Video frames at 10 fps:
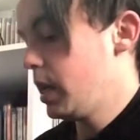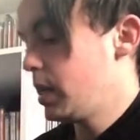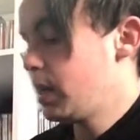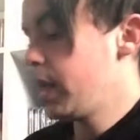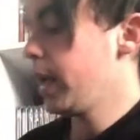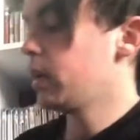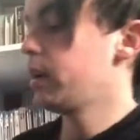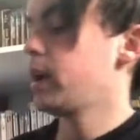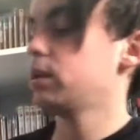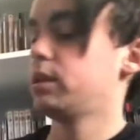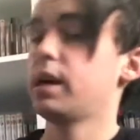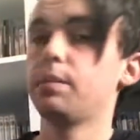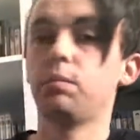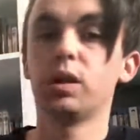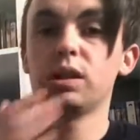And then next
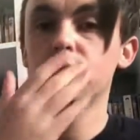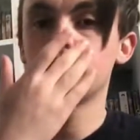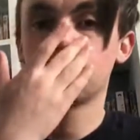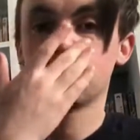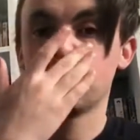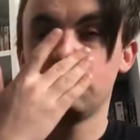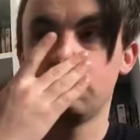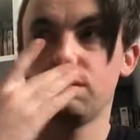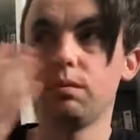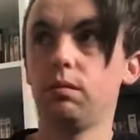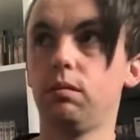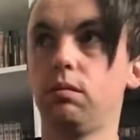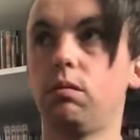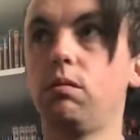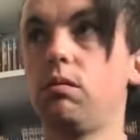up, which is,
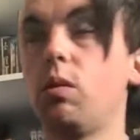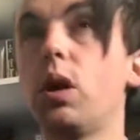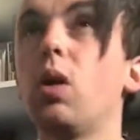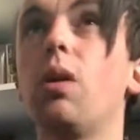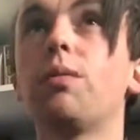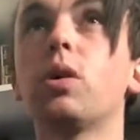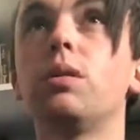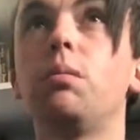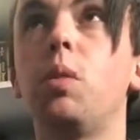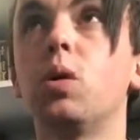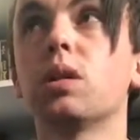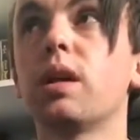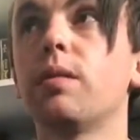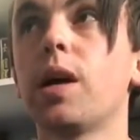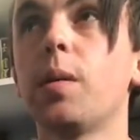well, I've got more
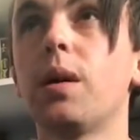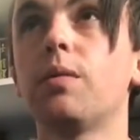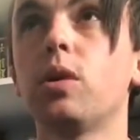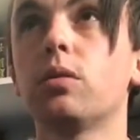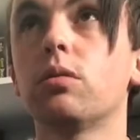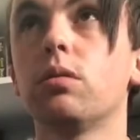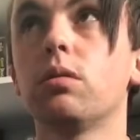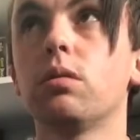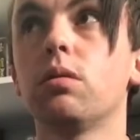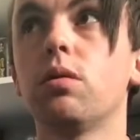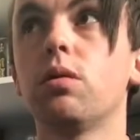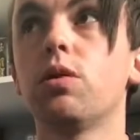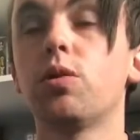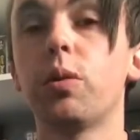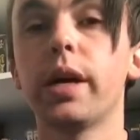stuff coming. I've got
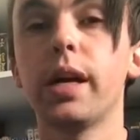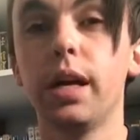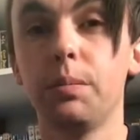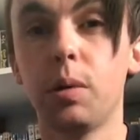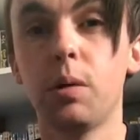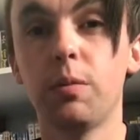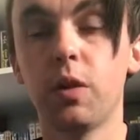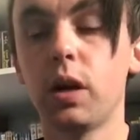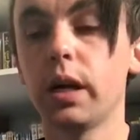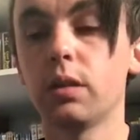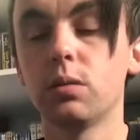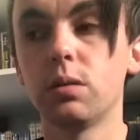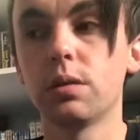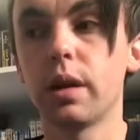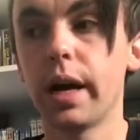3 pop
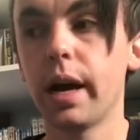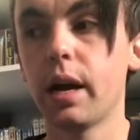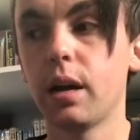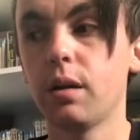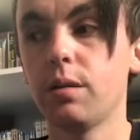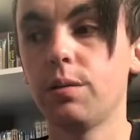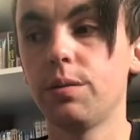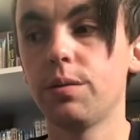vinyls. I